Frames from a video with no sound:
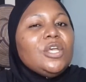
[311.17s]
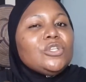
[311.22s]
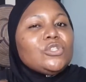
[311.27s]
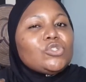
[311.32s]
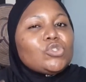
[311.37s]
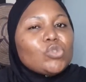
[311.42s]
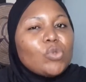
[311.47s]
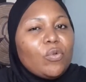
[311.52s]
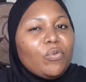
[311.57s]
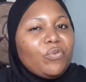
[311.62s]

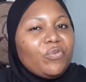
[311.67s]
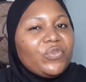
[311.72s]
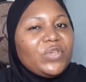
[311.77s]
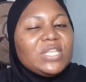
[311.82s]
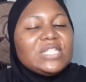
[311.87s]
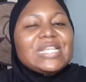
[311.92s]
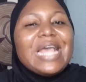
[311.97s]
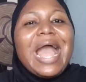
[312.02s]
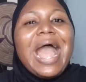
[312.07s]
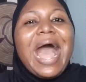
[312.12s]

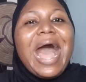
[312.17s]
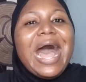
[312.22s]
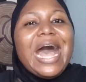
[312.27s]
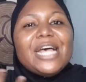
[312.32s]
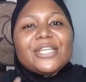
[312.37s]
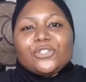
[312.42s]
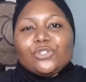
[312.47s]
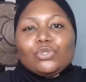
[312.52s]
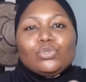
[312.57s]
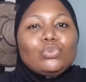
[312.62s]
sulfate
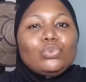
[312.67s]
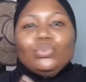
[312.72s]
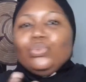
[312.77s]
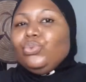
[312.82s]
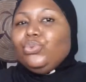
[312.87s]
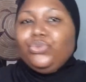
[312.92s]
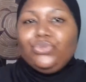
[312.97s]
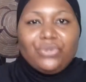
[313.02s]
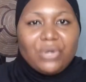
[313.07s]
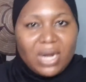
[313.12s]
as
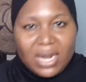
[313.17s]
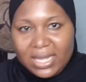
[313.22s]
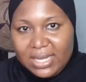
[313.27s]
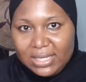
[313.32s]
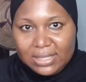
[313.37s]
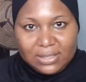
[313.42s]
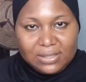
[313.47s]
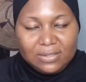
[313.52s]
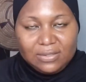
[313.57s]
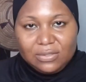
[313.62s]
too drying